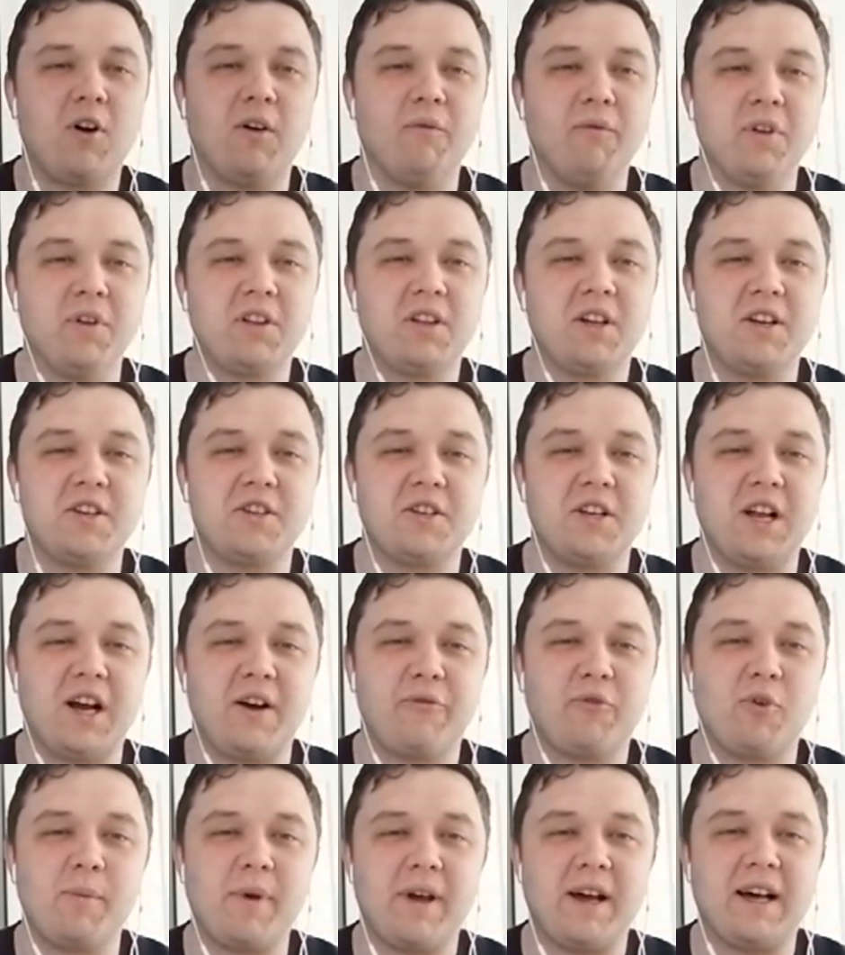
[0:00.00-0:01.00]
conversation
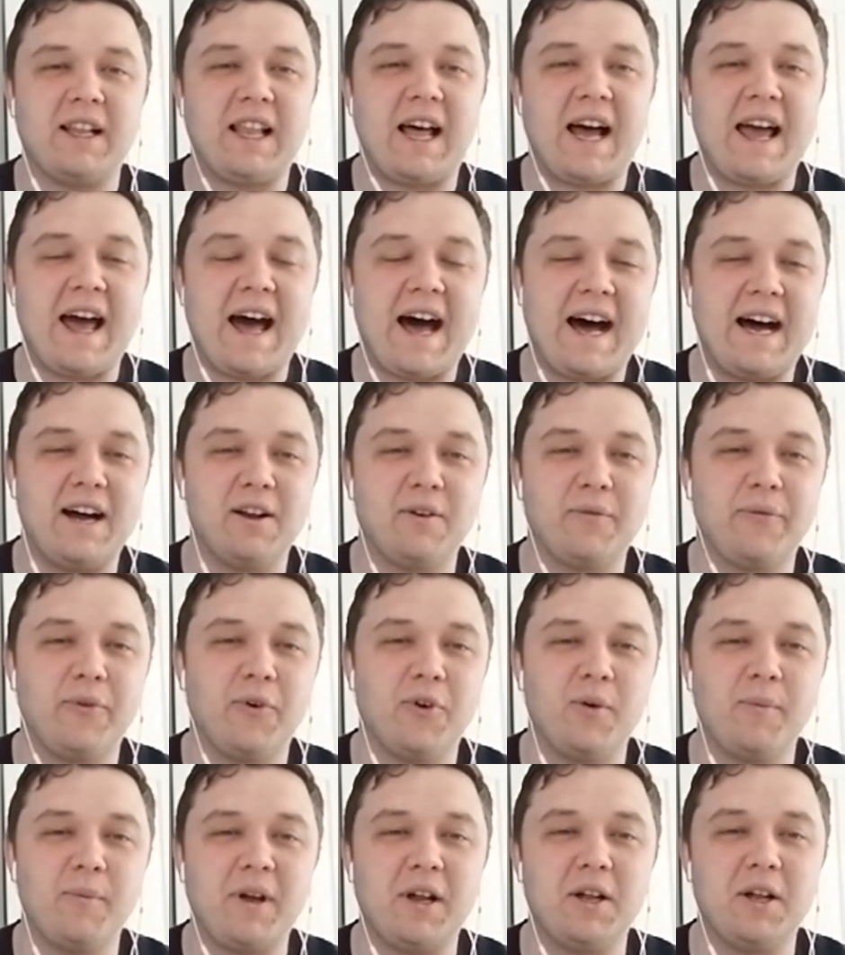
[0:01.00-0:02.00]
after a bit of light-hearted
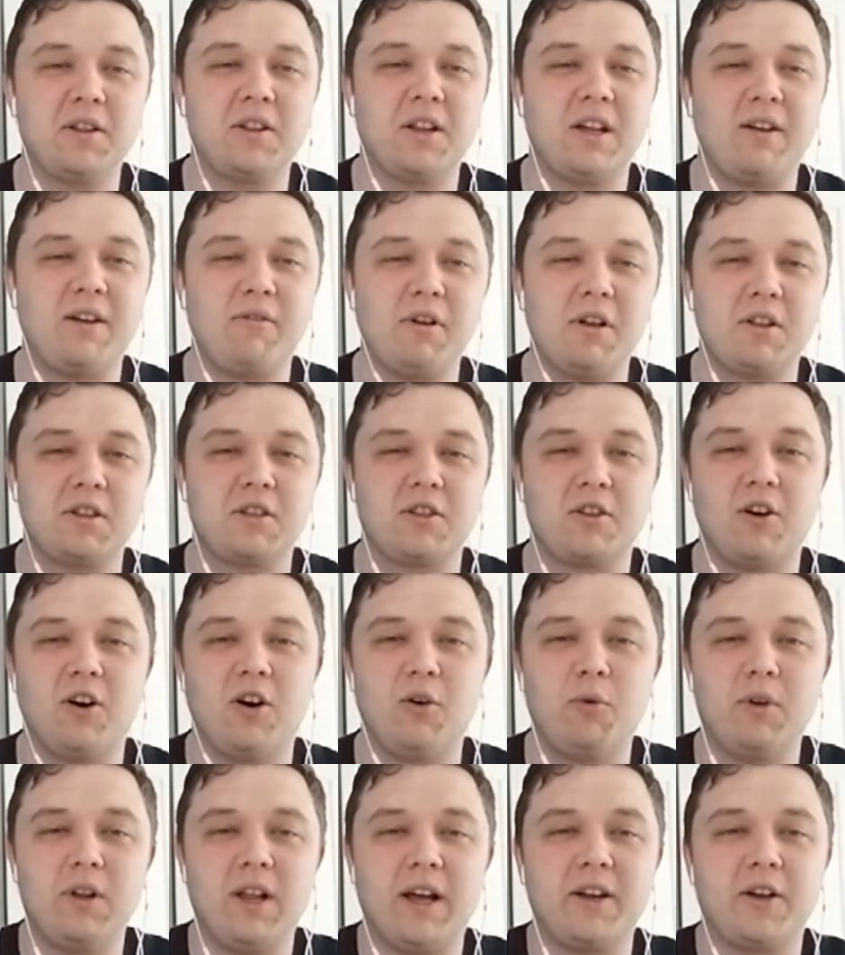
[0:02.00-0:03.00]
fun, a bit of serious
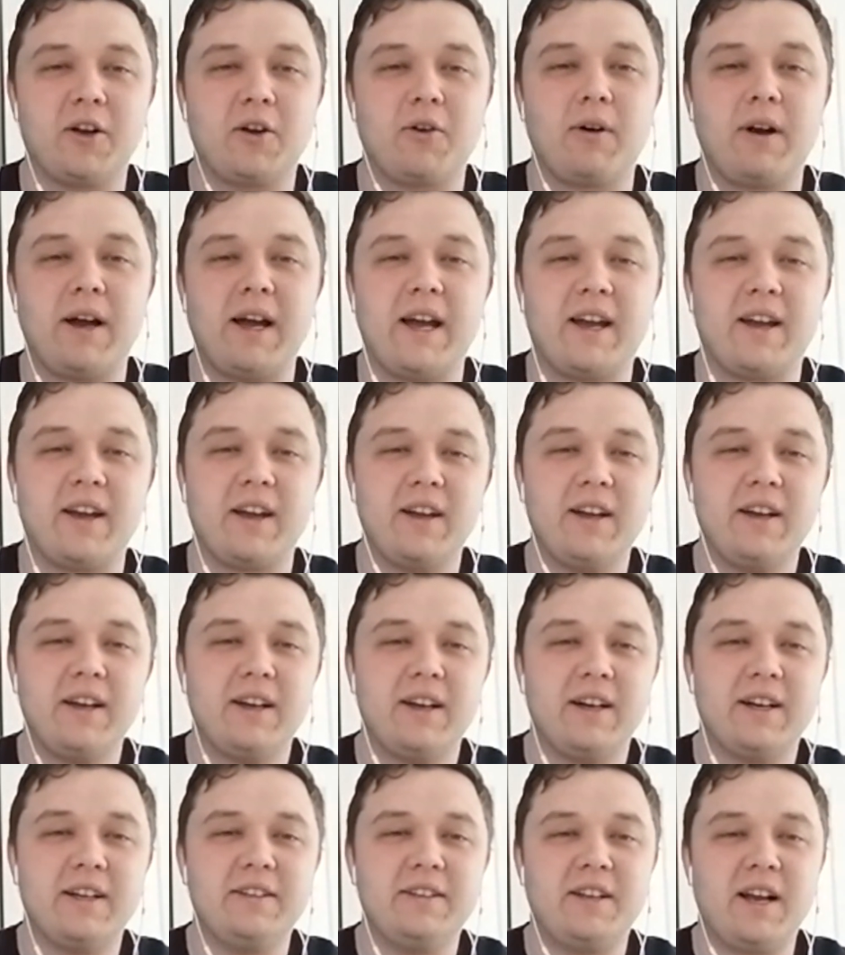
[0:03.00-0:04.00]
talk. We'll let Craig
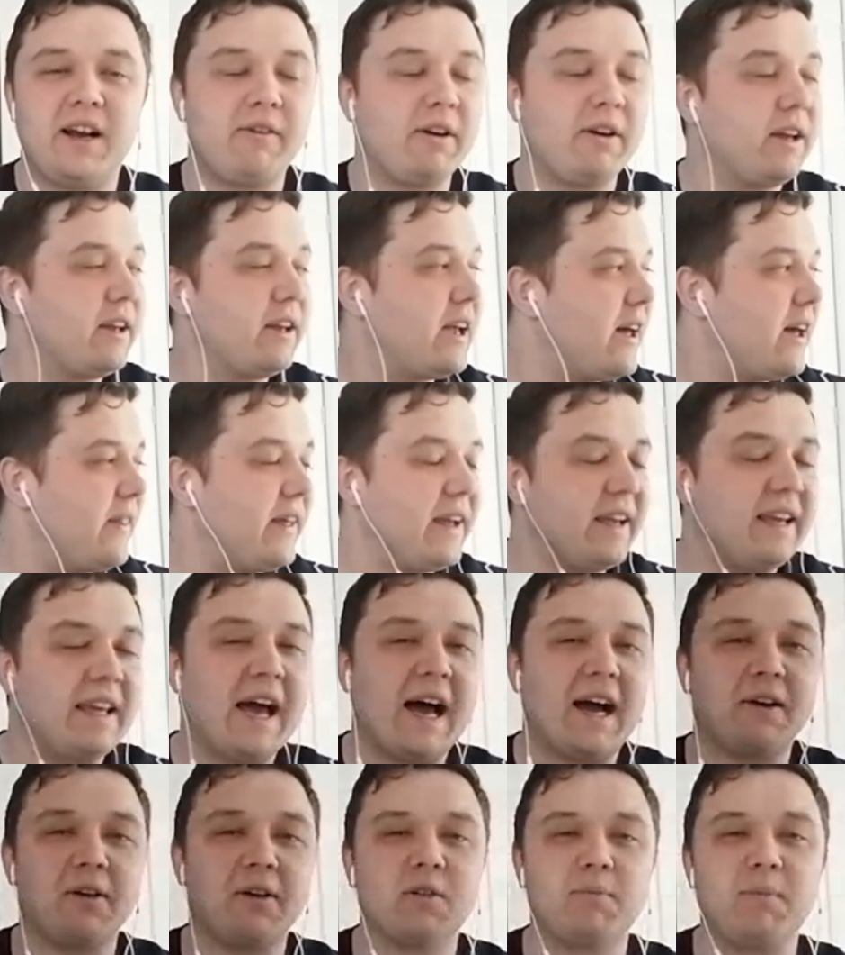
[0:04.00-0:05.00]
and Derek get the
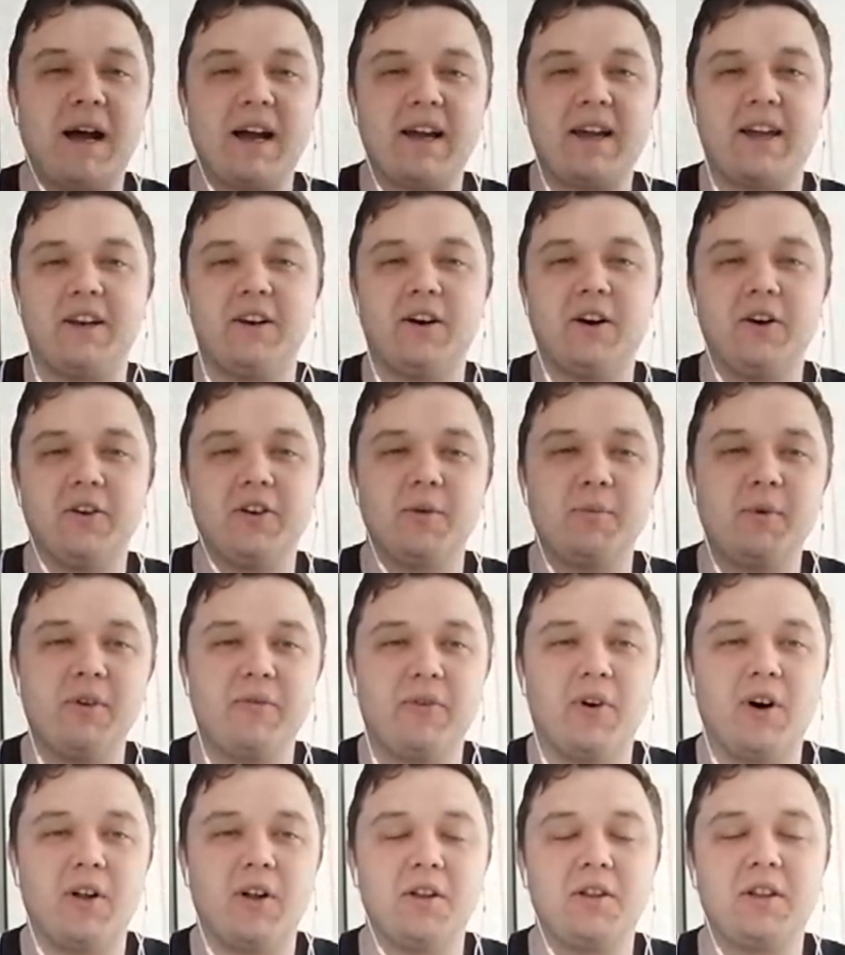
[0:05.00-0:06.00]
gags back in order
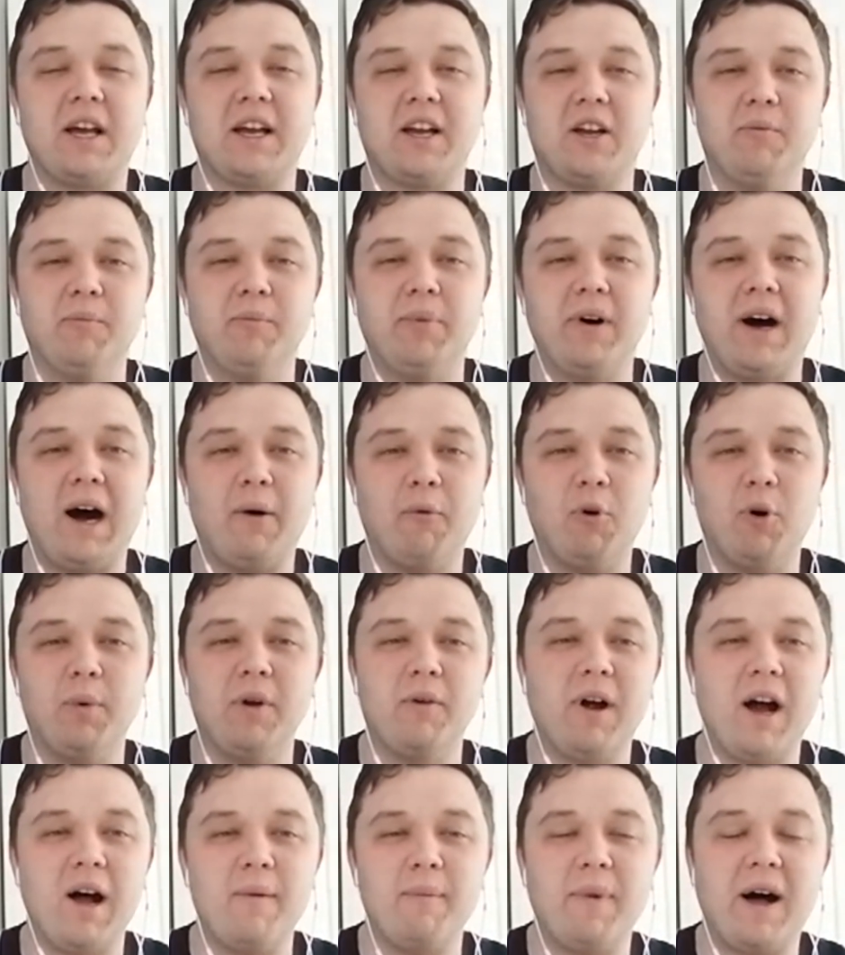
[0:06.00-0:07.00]
before the second part. We'll
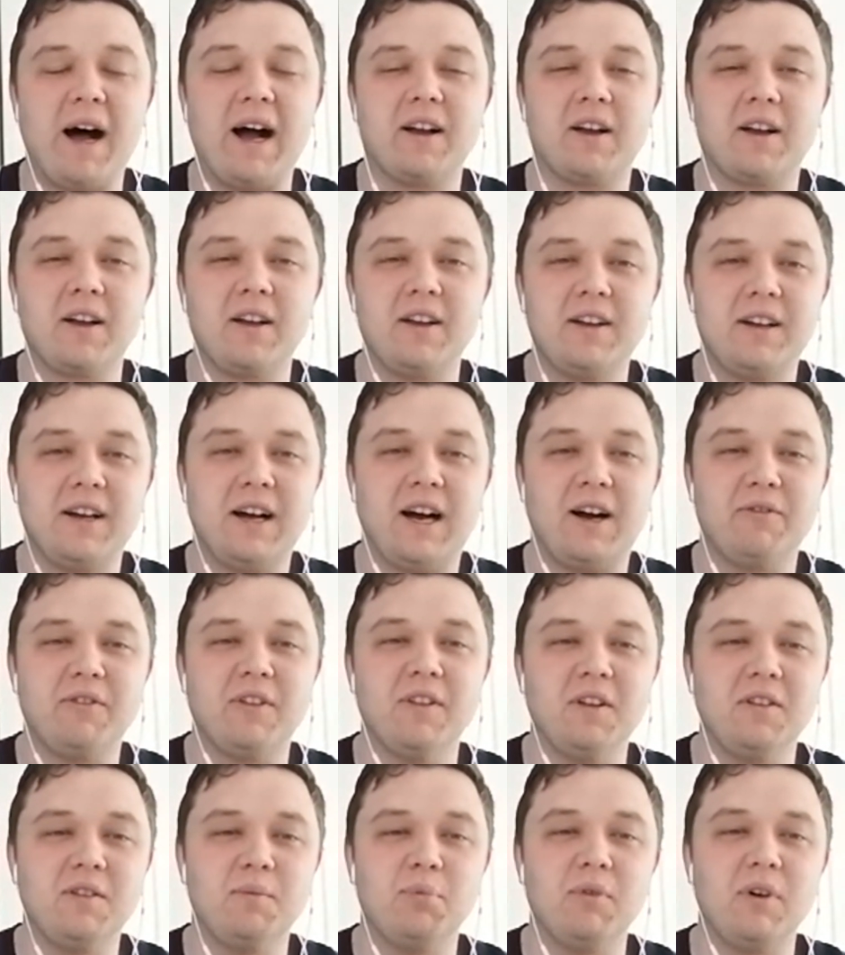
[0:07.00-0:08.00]
be right back
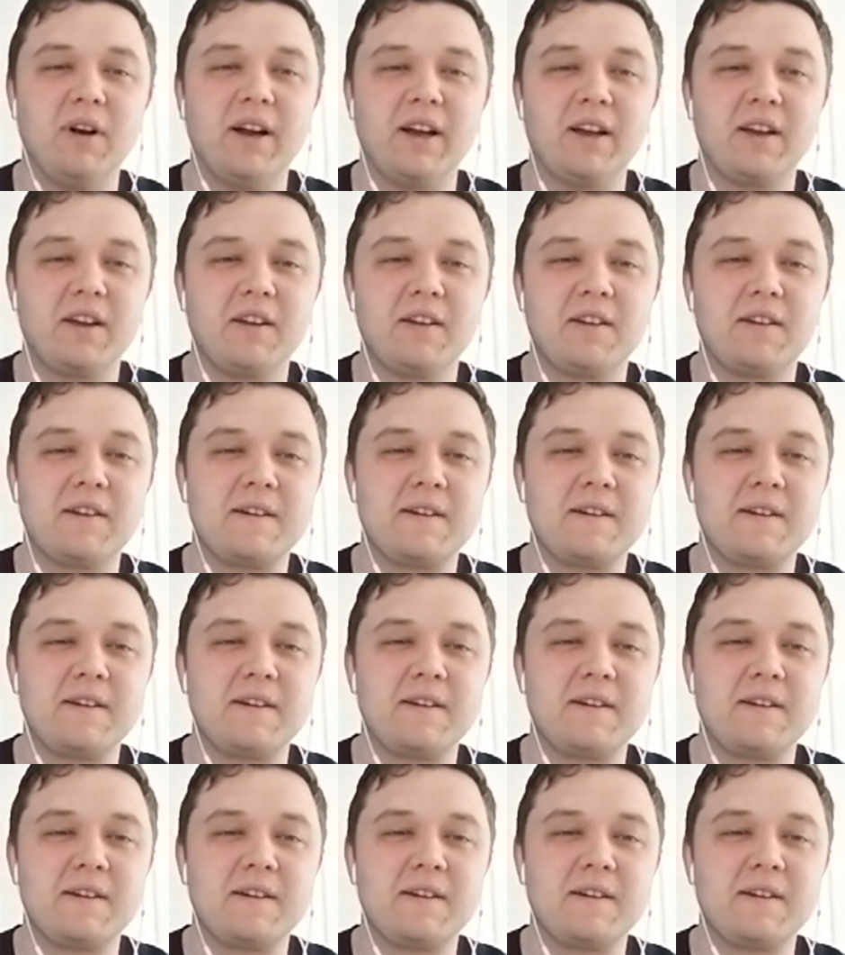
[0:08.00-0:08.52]
after this break.